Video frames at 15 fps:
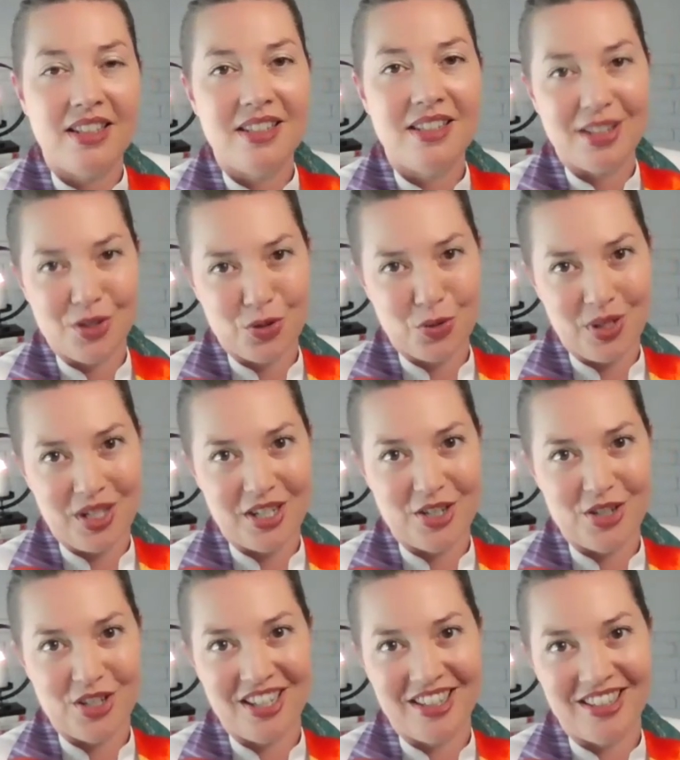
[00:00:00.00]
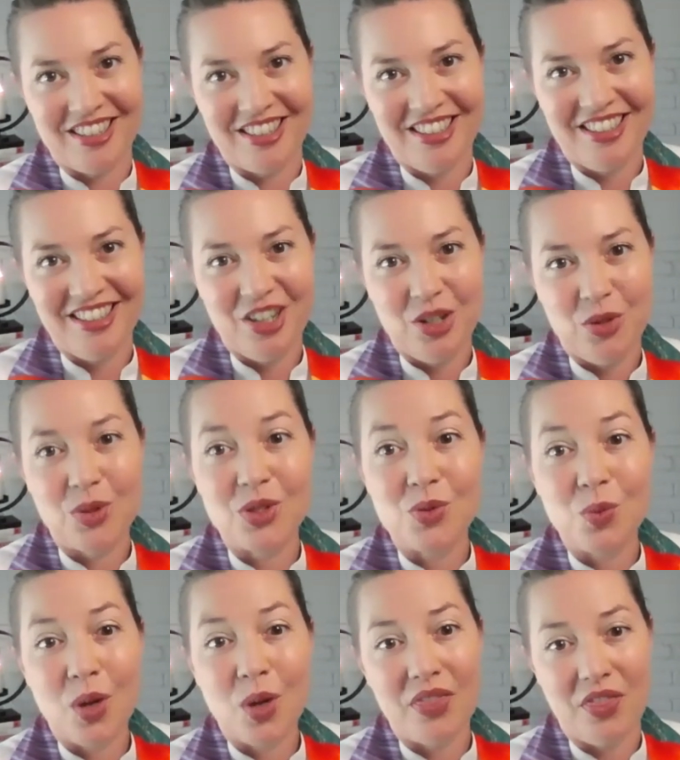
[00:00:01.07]
situation was
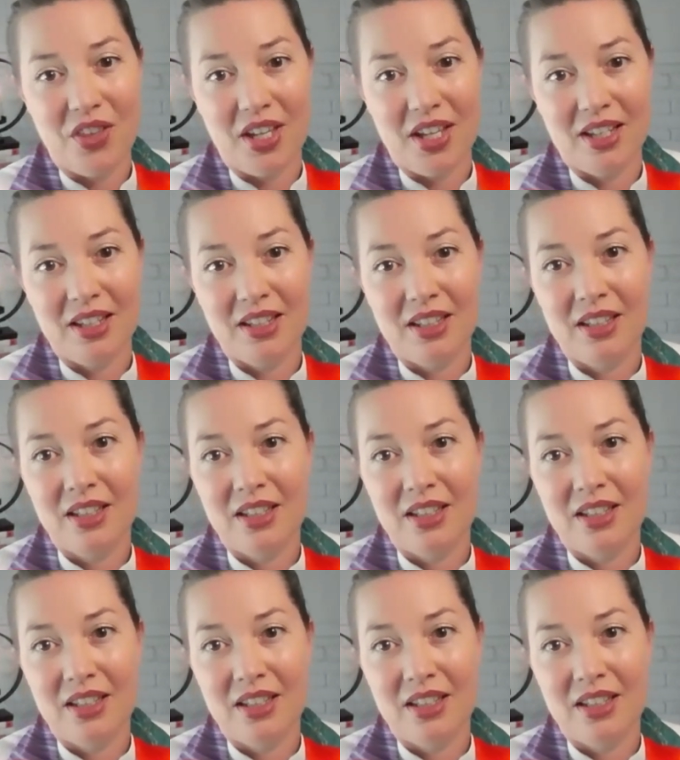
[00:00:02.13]
one thing,